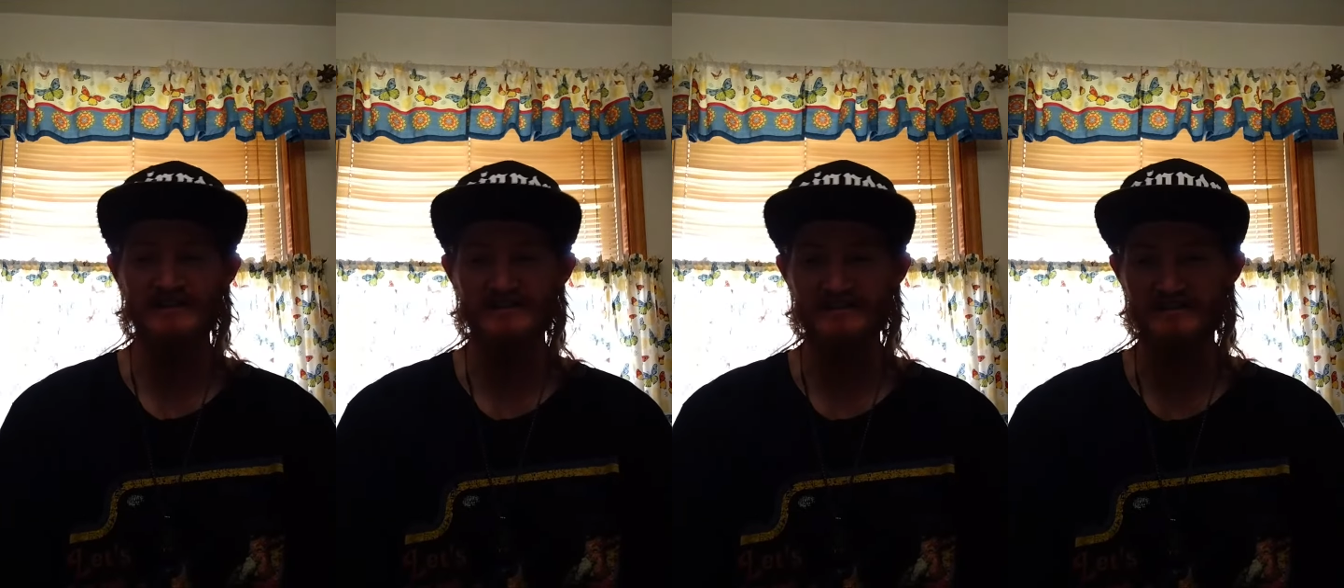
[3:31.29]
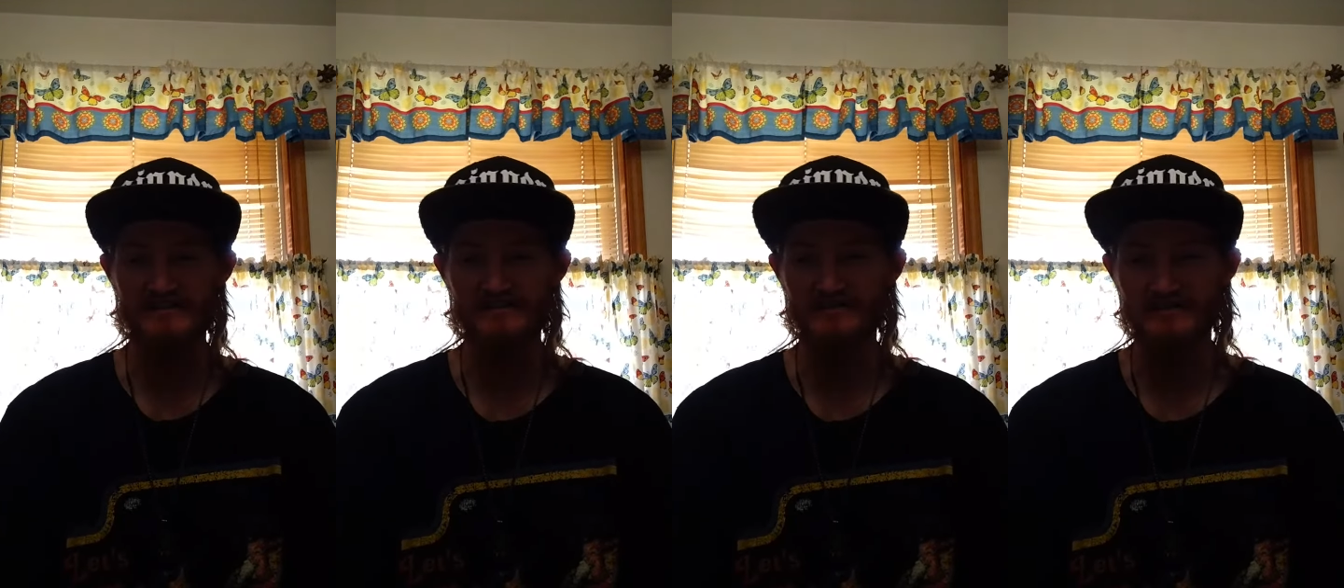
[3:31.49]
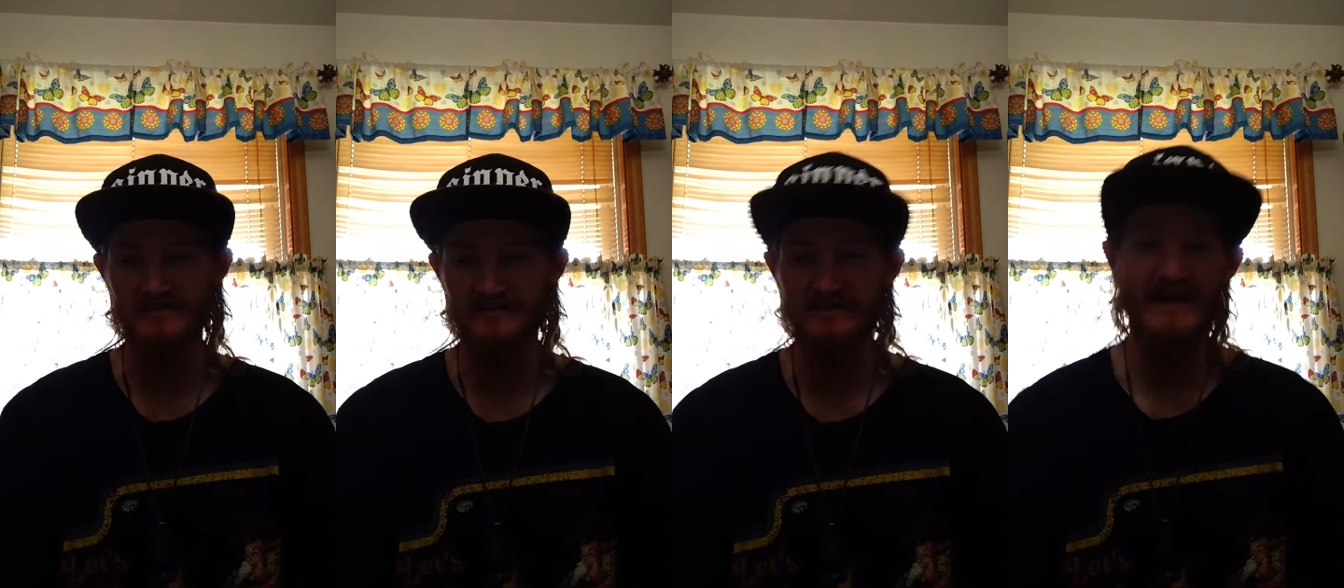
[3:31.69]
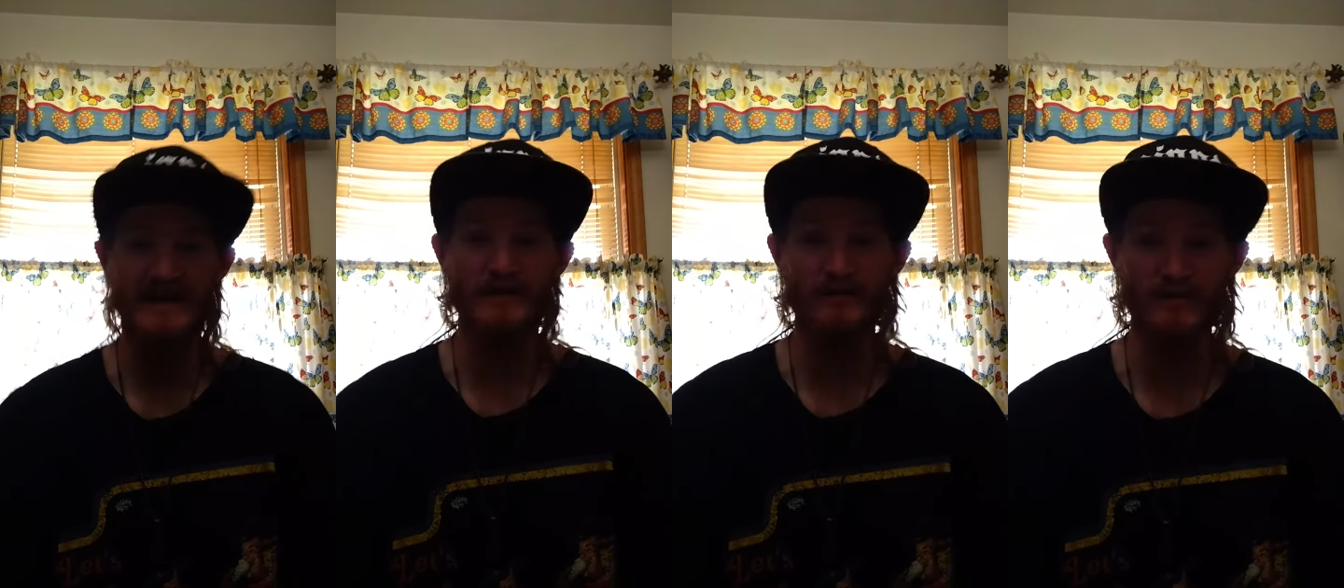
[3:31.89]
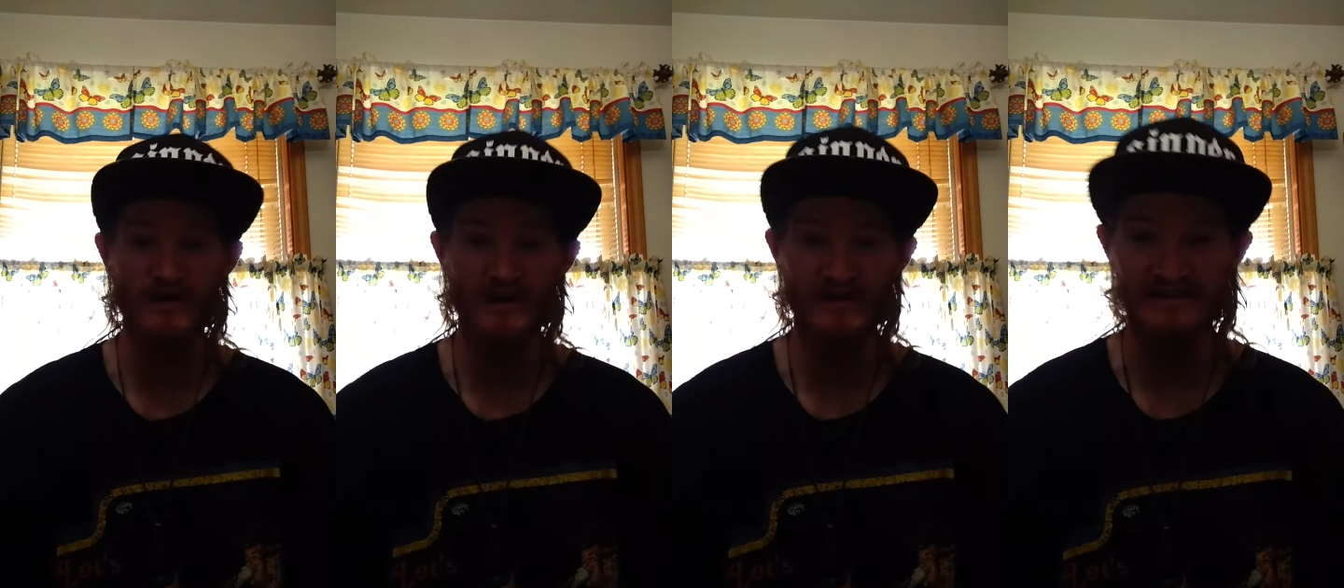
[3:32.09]
into,
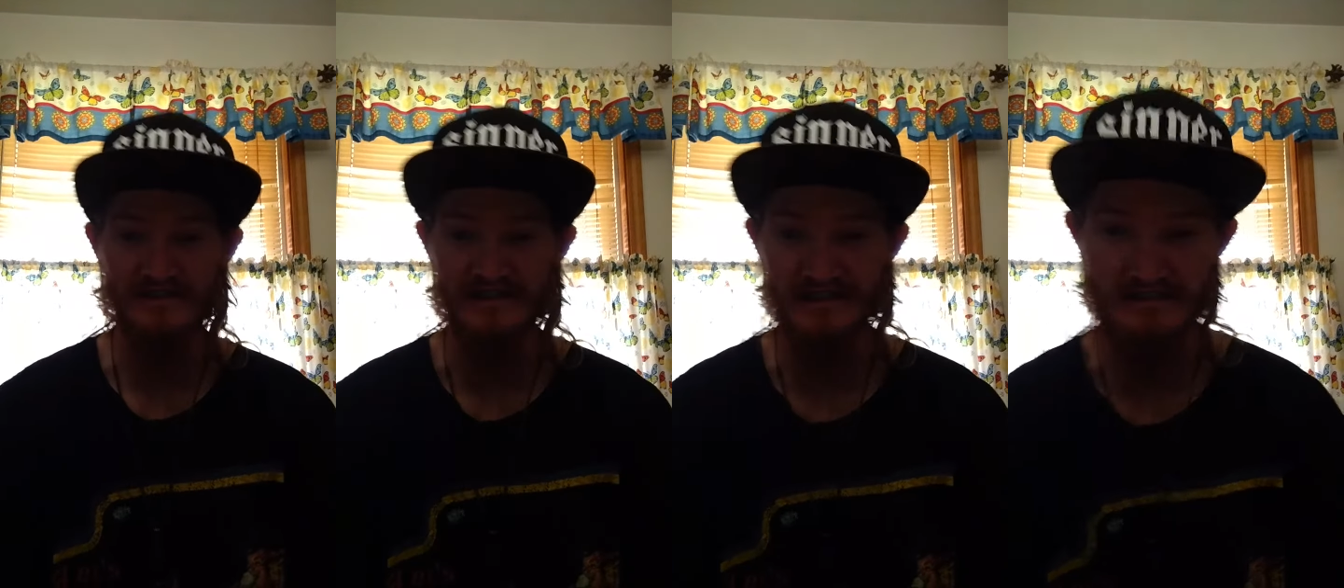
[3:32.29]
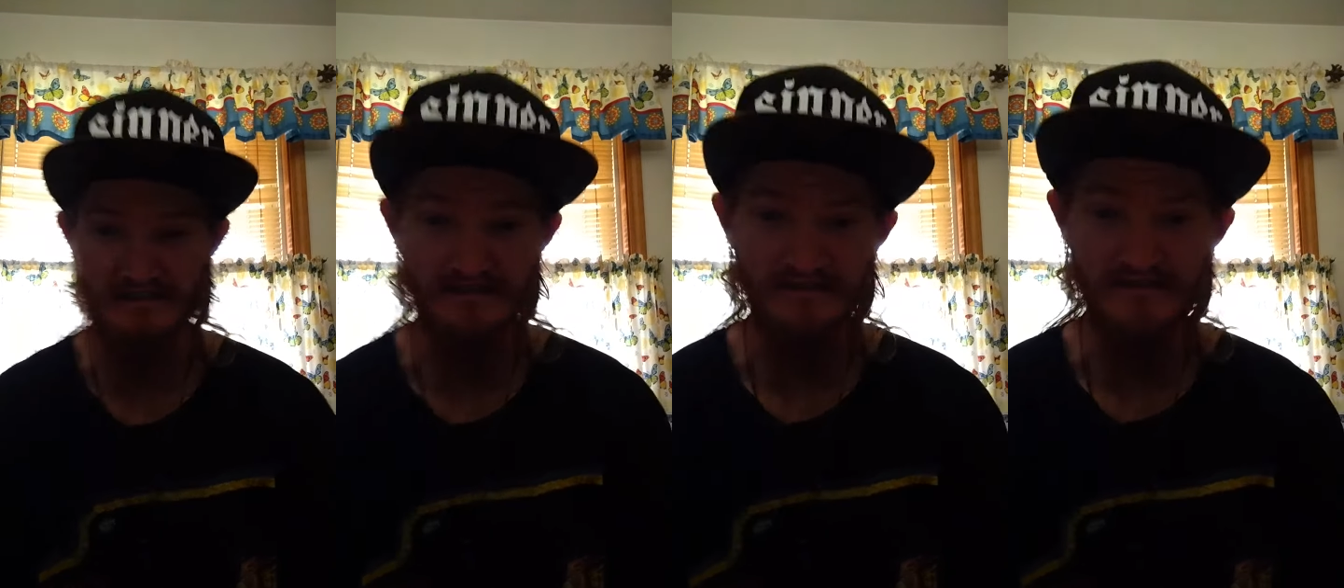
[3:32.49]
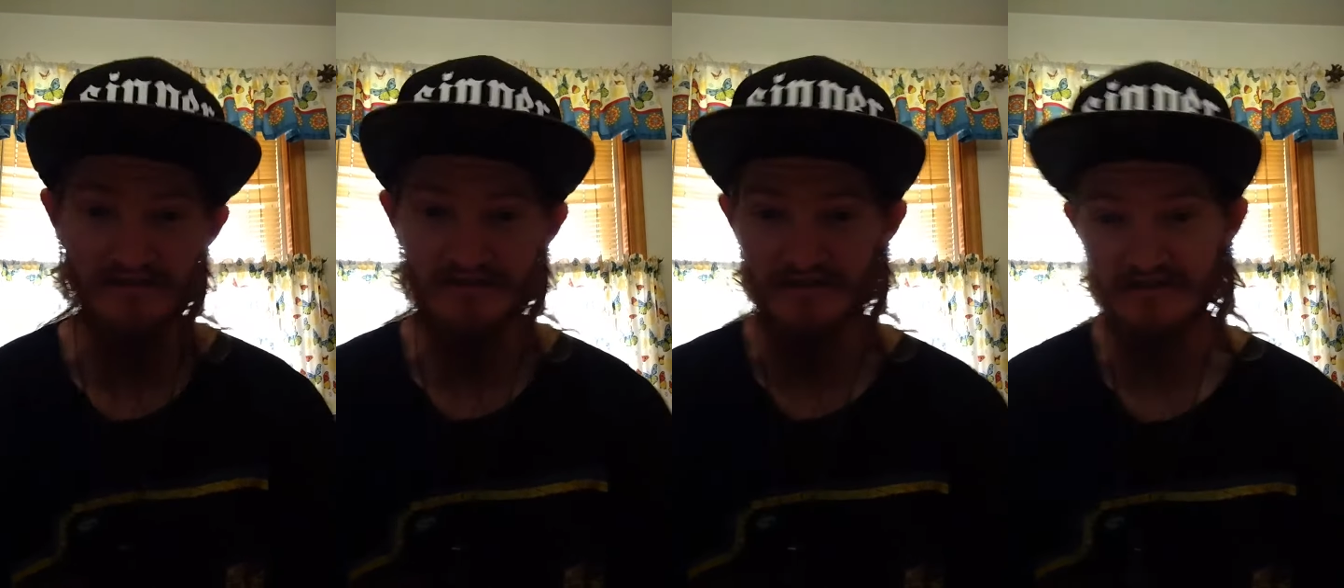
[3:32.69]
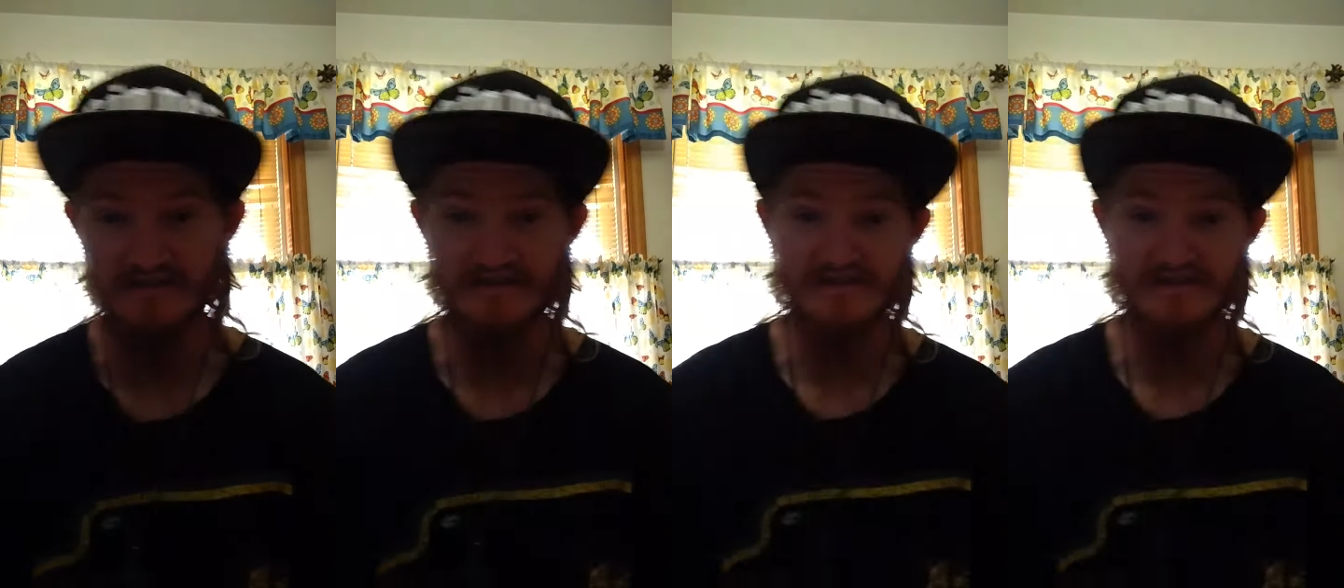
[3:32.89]
not walked into.